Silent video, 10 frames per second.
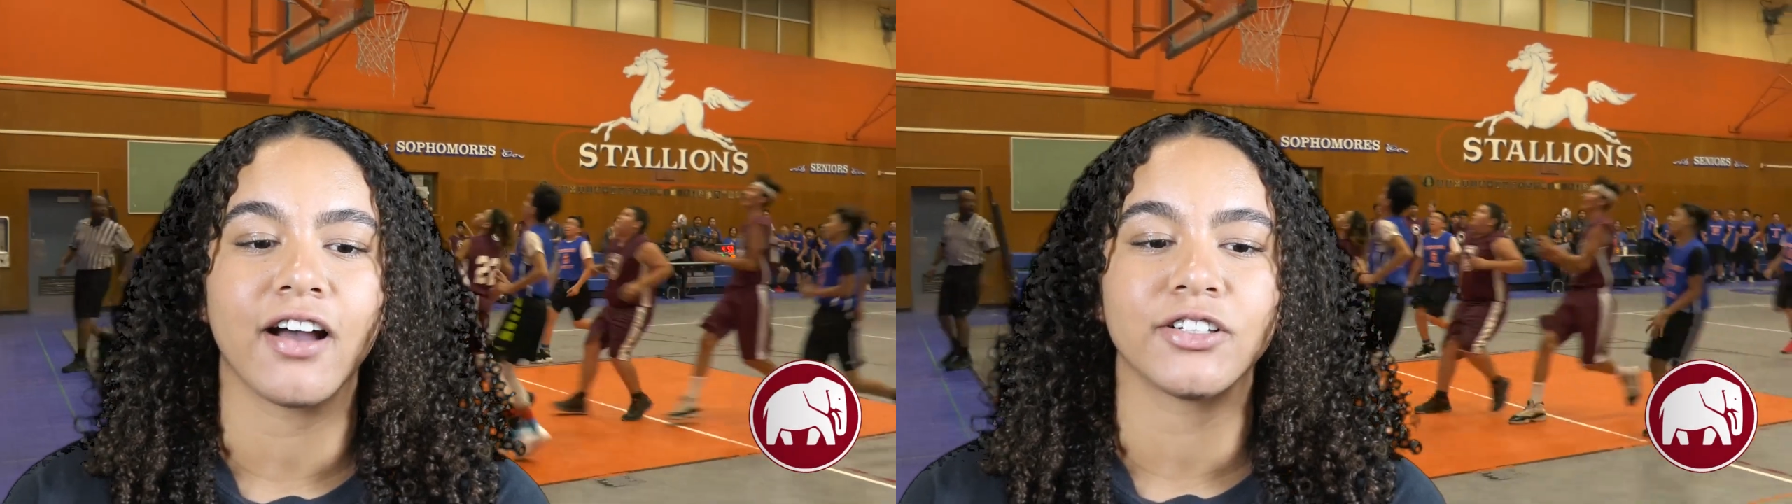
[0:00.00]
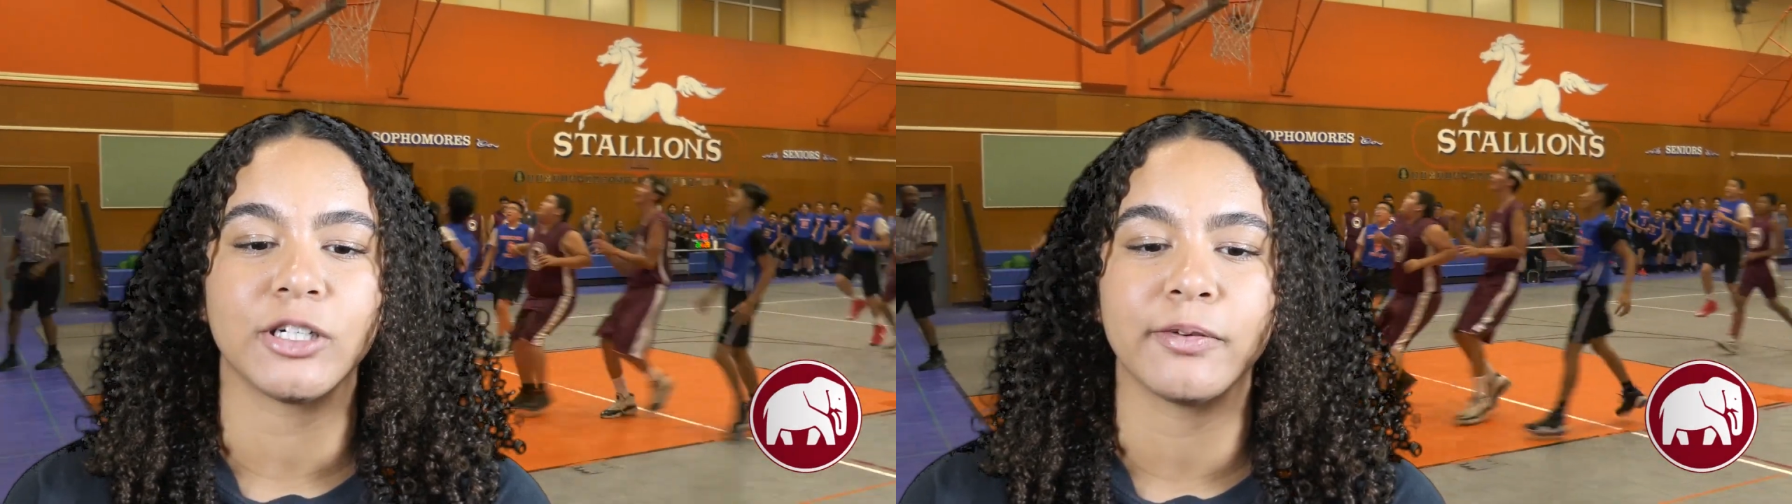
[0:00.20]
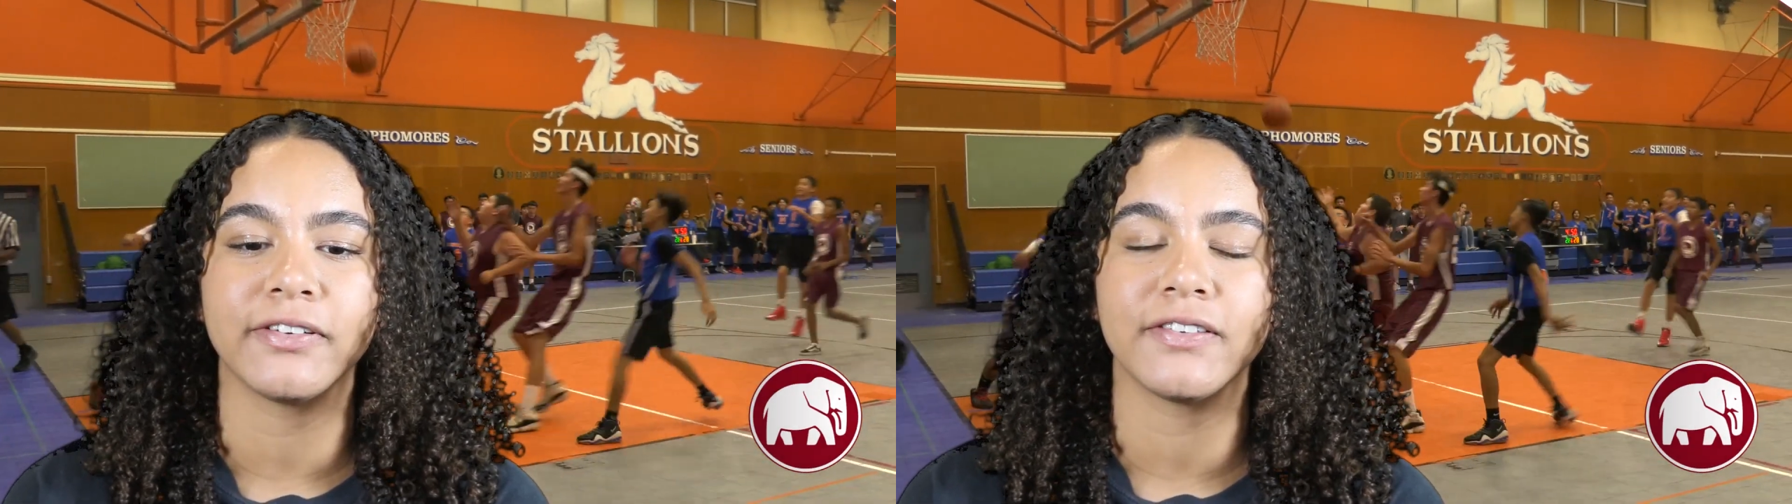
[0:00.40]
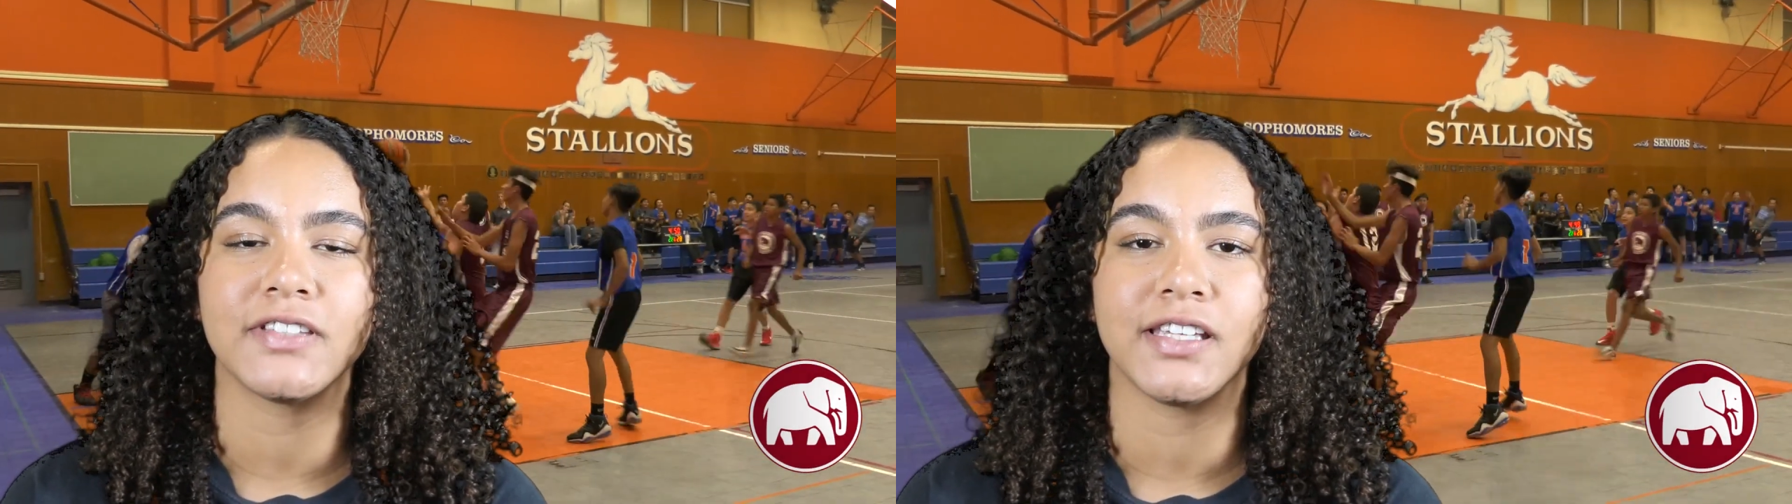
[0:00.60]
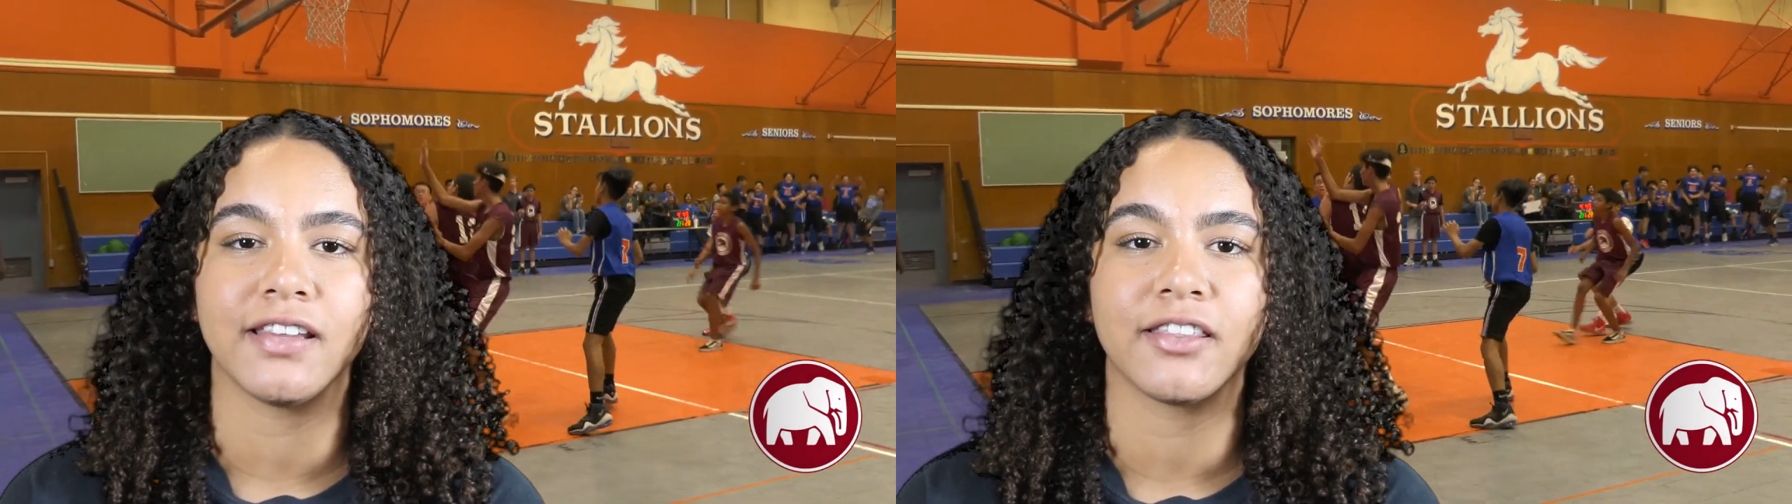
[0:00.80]
October
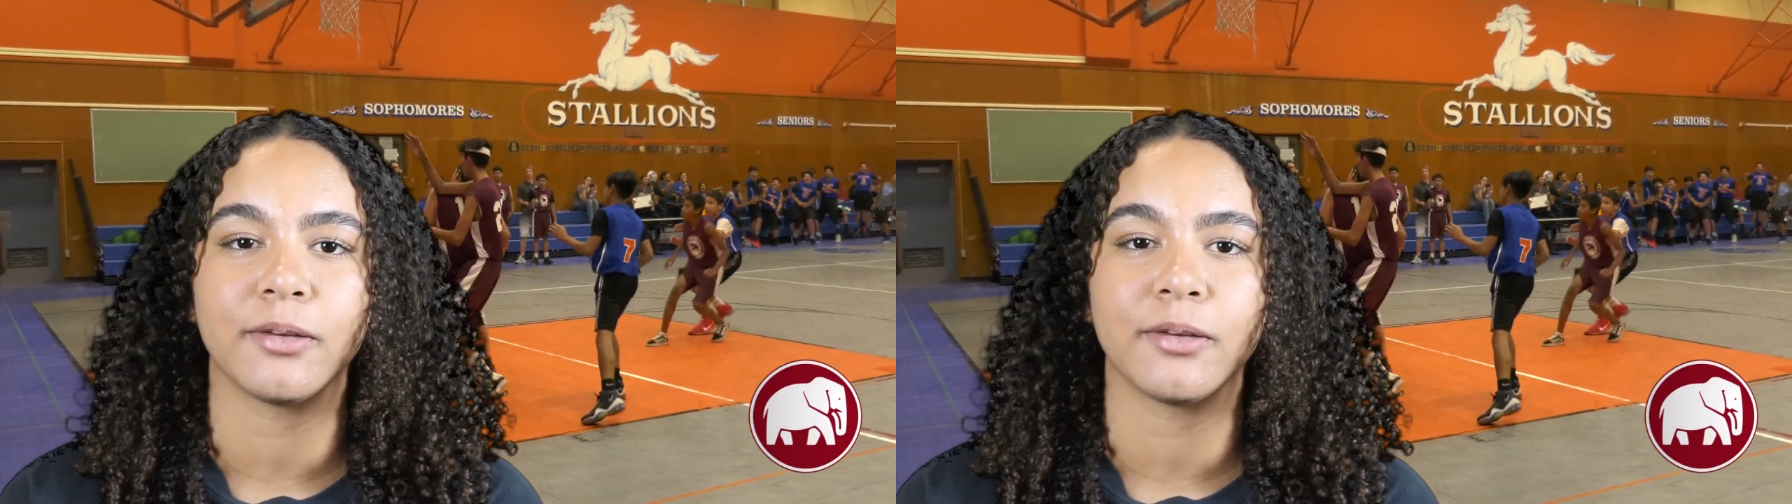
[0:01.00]
15th,